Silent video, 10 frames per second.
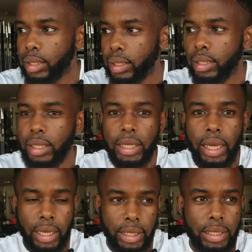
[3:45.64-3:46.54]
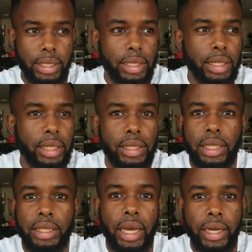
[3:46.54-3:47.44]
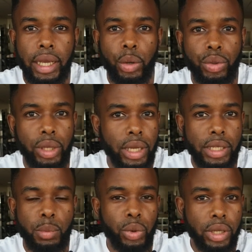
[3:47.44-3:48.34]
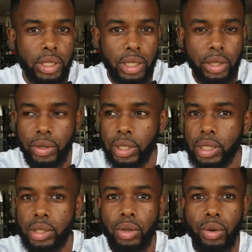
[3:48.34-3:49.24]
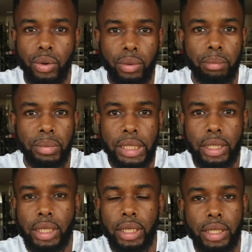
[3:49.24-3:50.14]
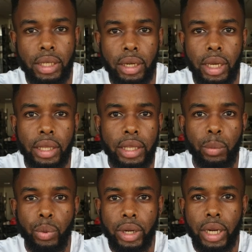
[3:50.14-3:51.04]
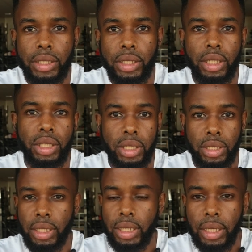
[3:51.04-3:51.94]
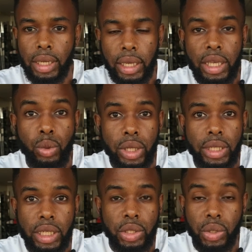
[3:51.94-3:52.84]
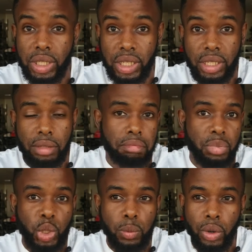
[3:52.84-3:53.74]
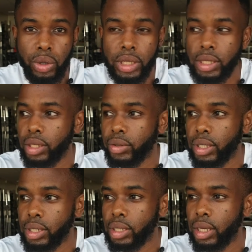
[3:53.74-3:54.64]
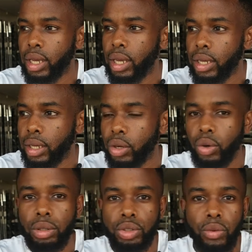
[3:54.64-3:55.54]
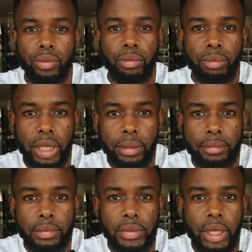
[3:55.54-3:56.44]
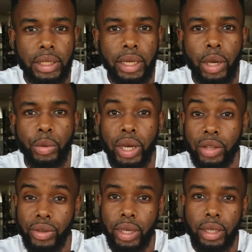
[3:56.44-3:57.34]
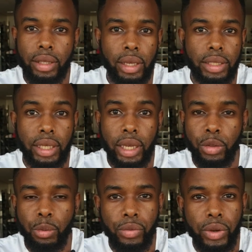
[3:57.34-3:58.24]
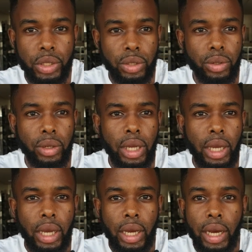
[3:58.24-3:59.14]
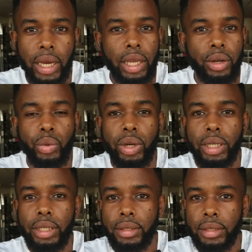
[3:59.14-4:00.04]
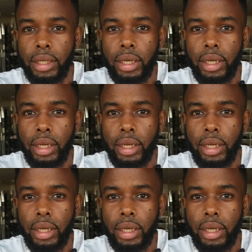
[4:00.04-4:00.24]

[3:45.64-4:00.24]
eating eggs is as unhealthy as smoking cigarettes, or meat is a type 1 carcinogen equally dangerous as smoking cigarettes, you know. So for me, as a health advocate, as a health professional, I cannot really